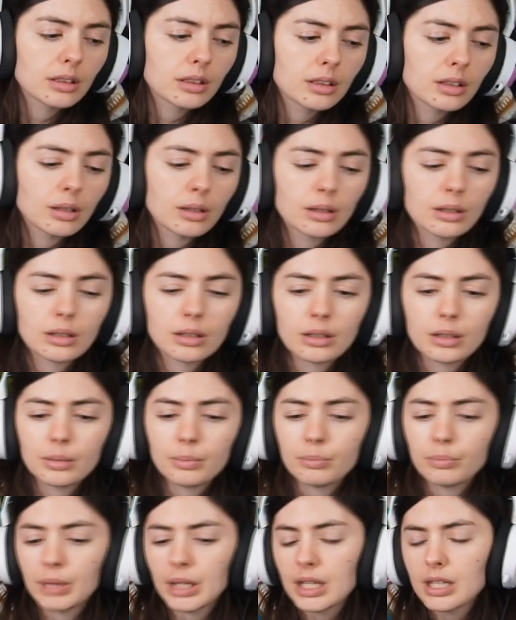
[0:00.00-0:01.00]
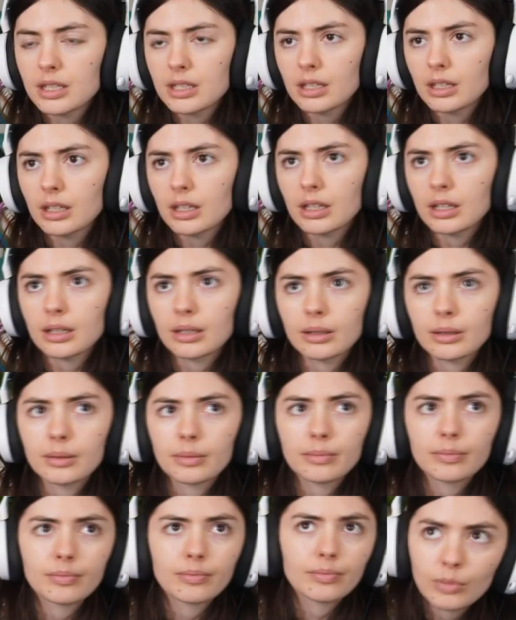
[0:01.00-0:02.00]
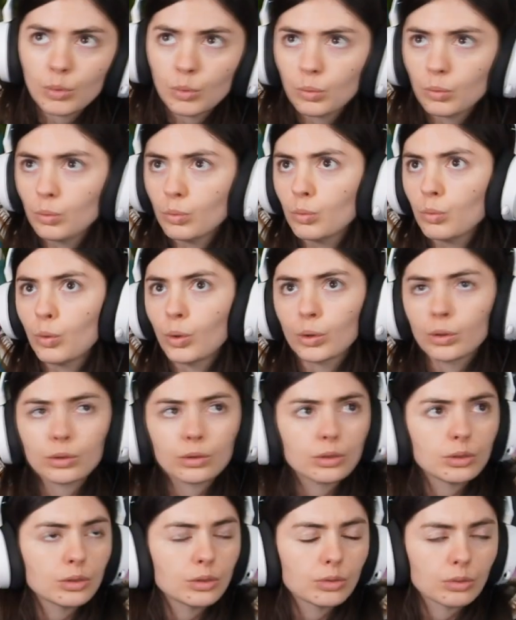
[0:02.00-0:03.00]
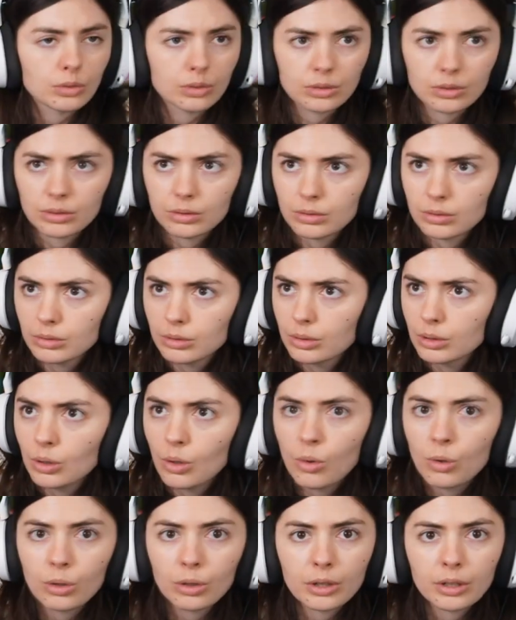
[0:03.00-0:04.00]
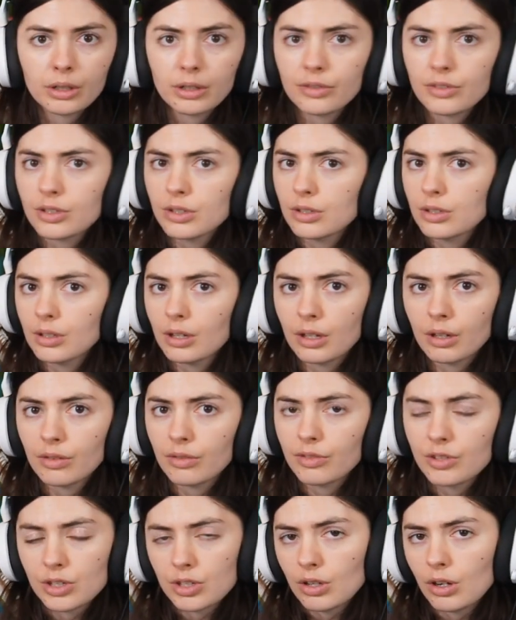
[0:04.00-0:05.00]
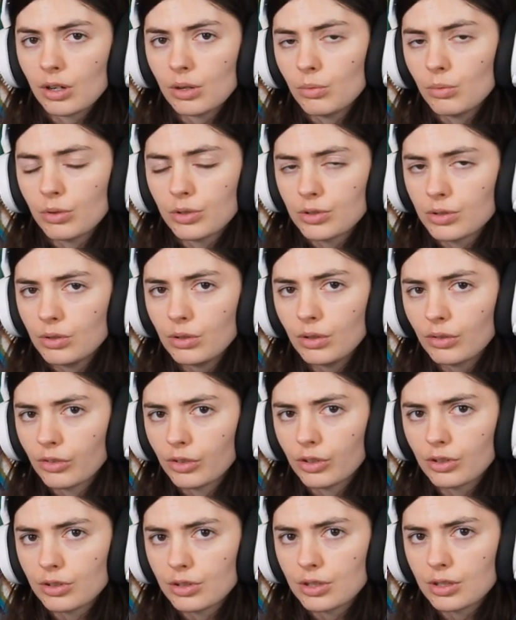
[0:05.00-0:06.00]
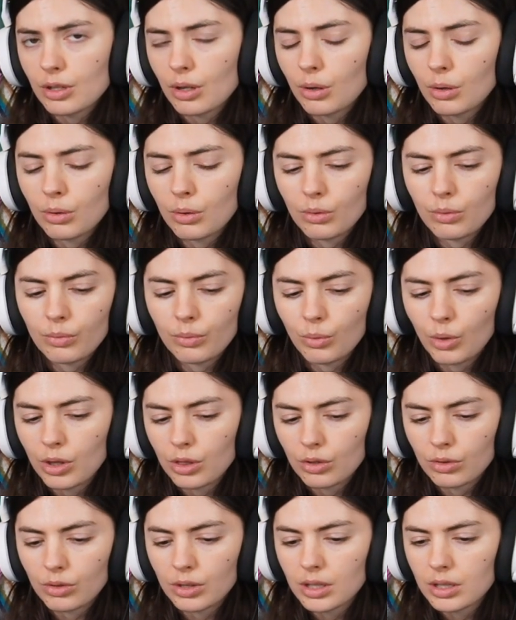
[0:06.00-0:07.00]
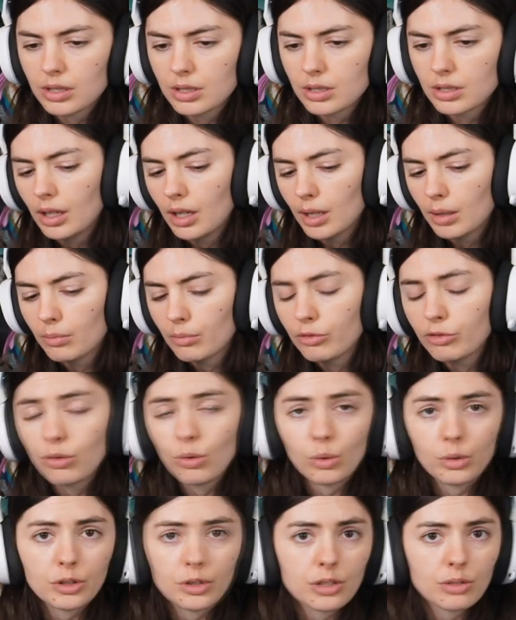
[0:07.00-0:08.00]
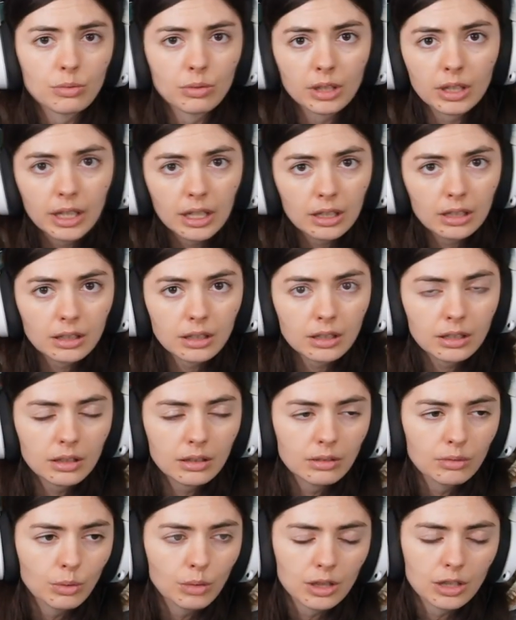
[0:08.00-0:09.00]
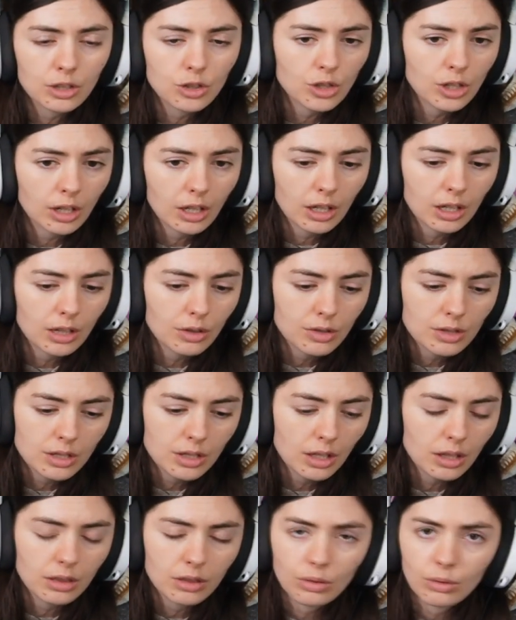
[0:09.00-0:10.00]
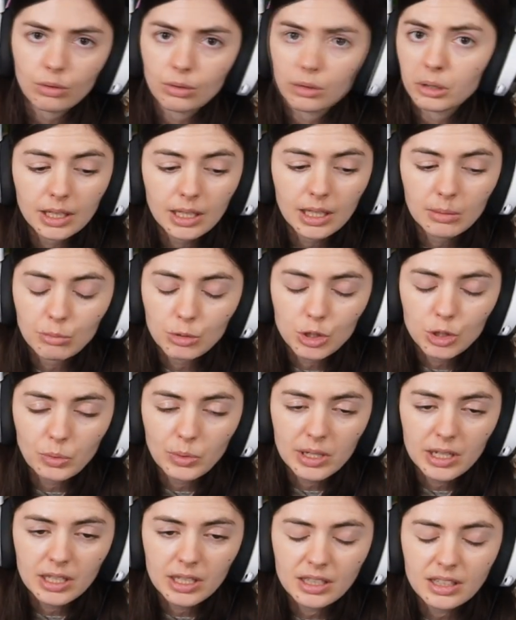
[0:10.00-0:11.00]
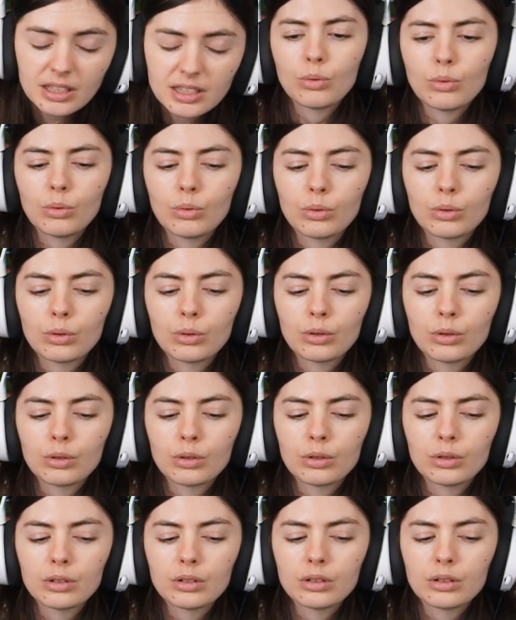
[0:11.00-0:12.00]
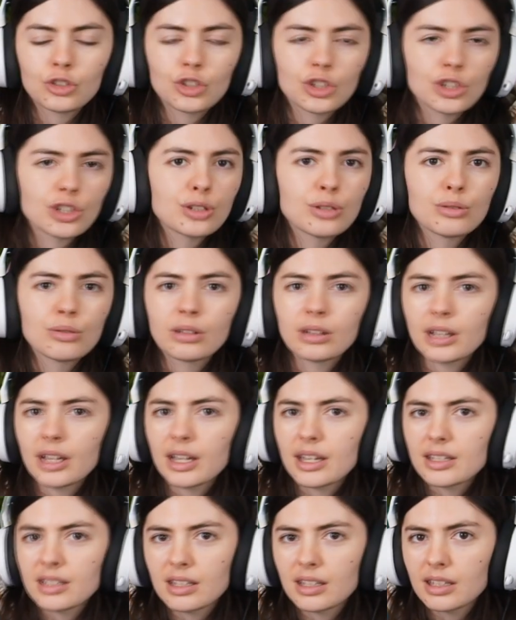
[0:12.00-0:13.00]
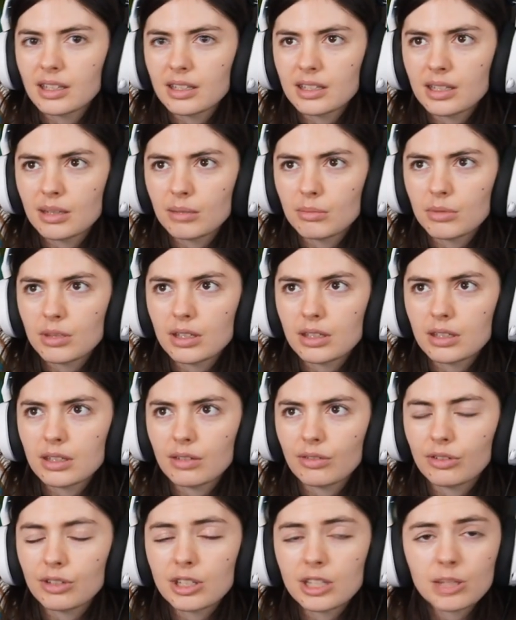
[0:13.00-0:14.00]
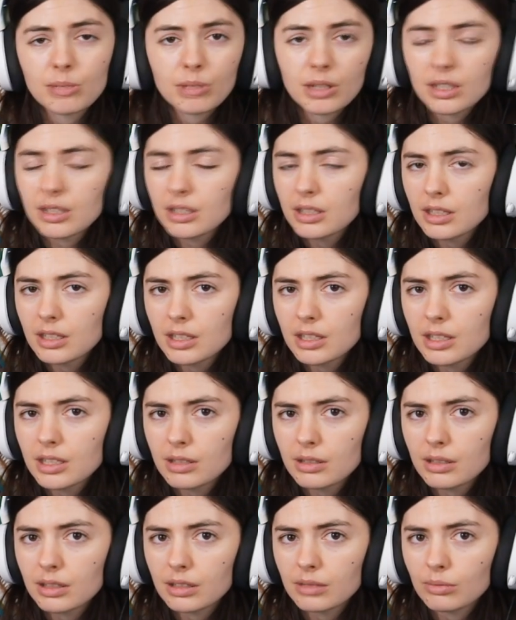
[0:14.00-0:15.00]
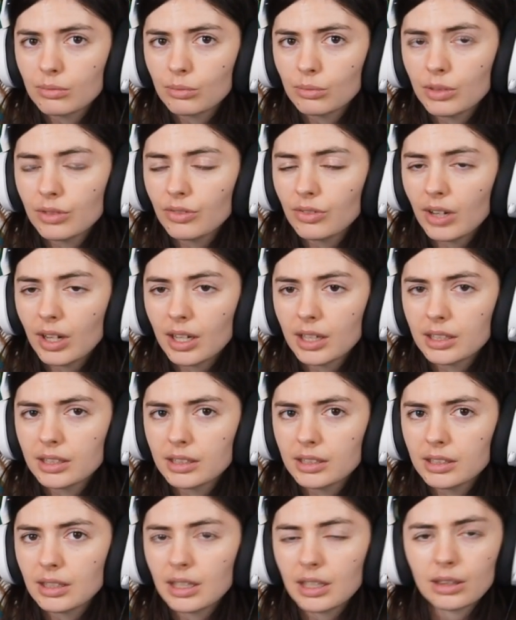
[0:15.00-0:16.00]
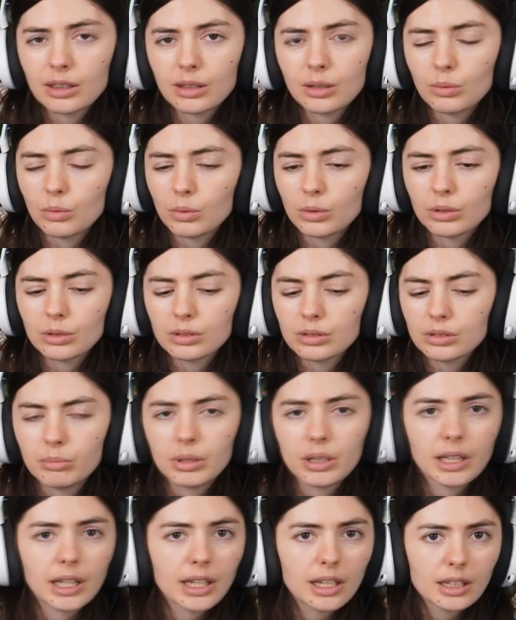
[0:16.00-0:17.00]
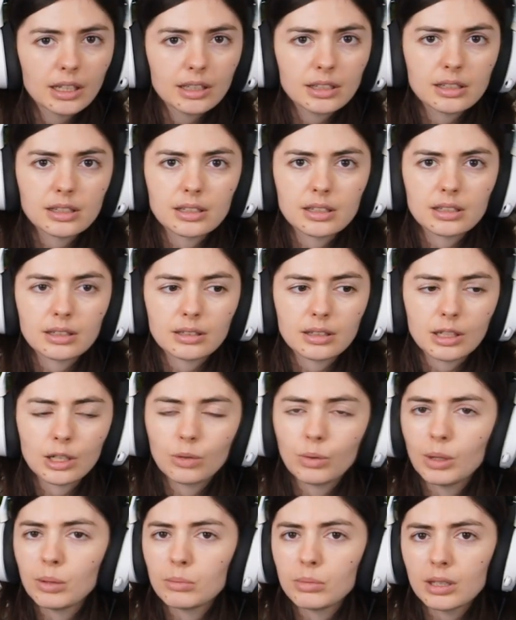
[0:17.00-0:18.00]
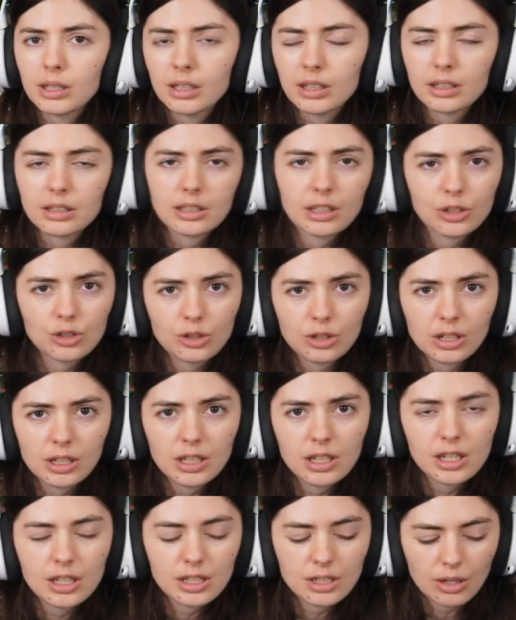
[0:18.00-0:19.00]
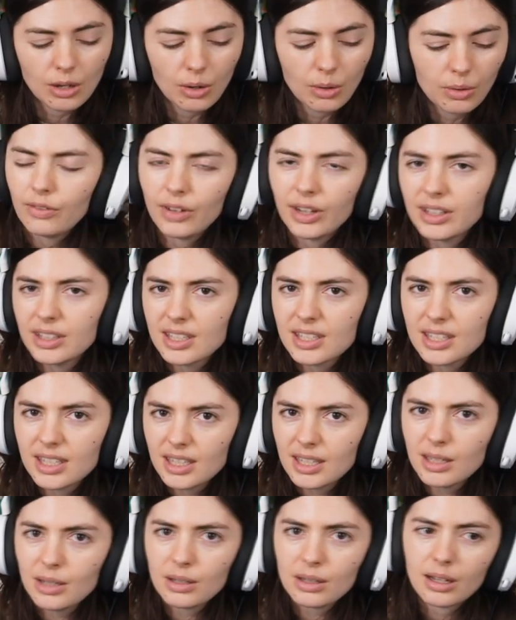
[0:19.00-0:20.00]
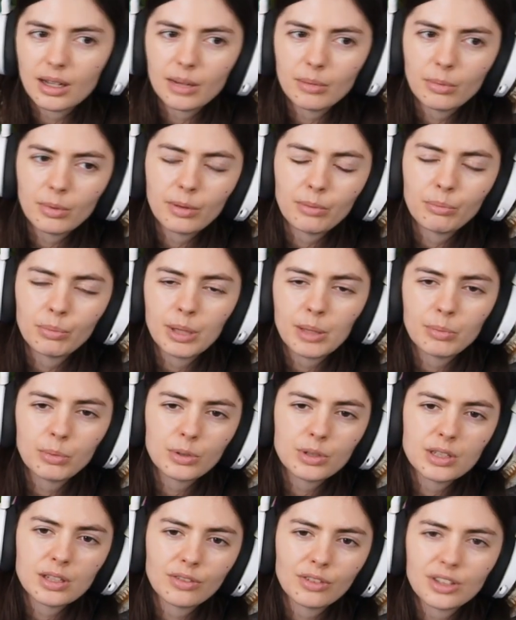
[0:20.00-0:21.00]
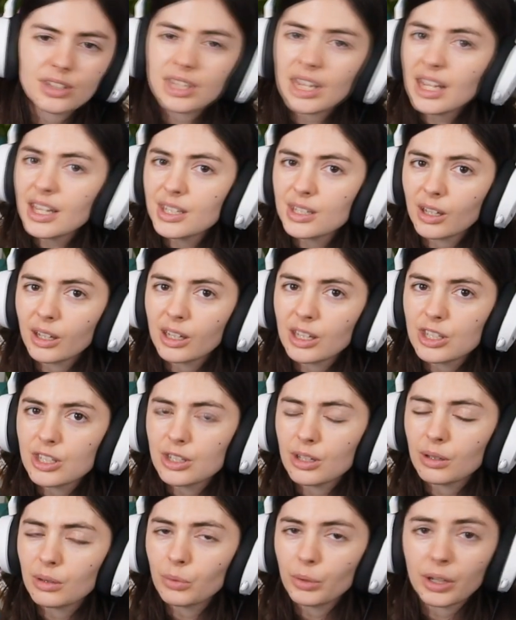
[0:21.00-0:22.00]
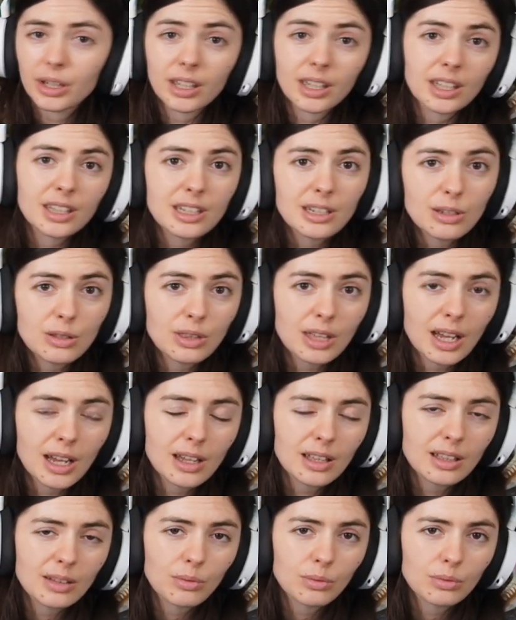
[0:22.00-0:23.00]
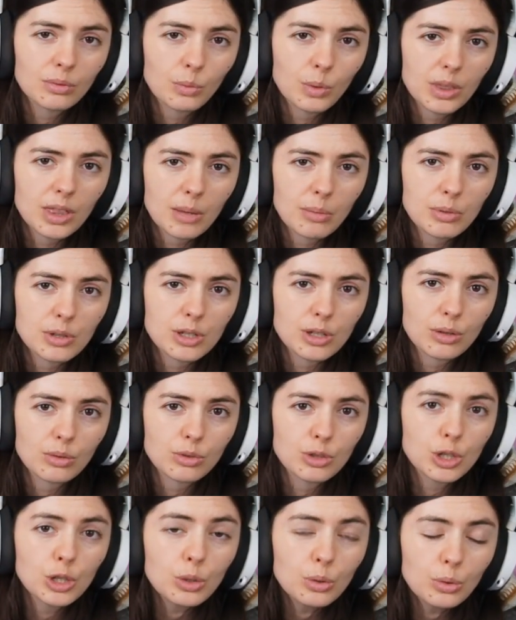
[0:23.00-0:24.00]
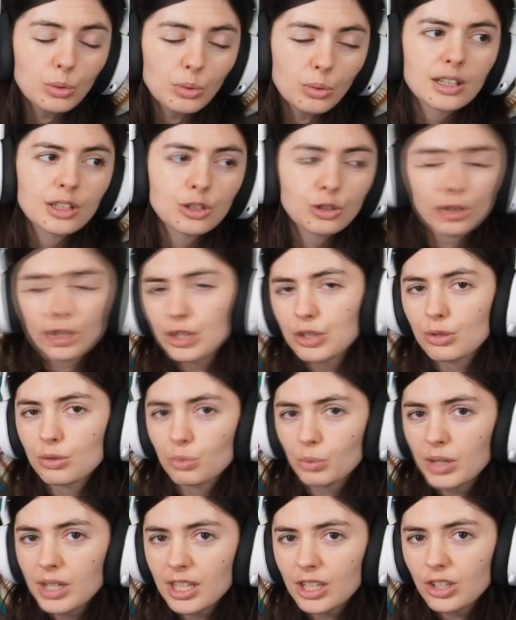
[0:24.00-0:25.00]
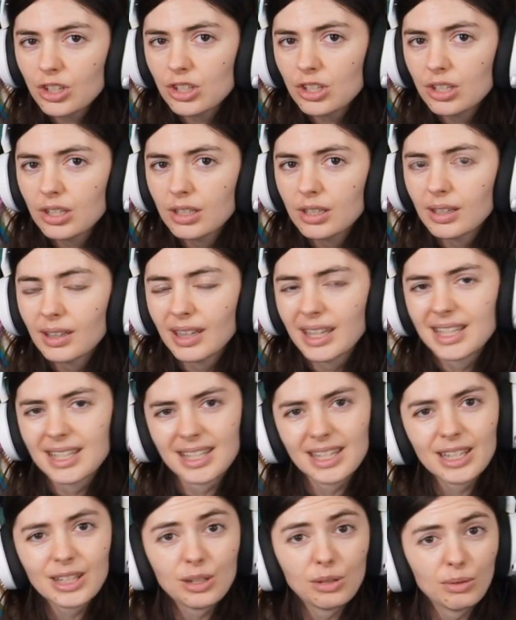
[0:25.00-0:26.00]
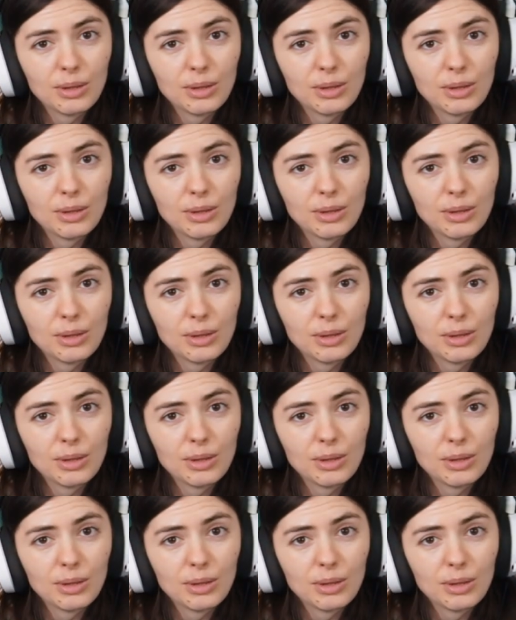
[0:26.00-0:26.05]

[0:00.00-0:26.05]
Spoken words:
the basic world or lore of Star Wars universe. So whether it's force related with the Jedi or Sith or in betweens, or just utilizing some of the different species we find in the world, planets, equipment, etc. So fun to see people's different takes on it. So we're going to continue that with episode 2, Screecher's Reach. Let's get to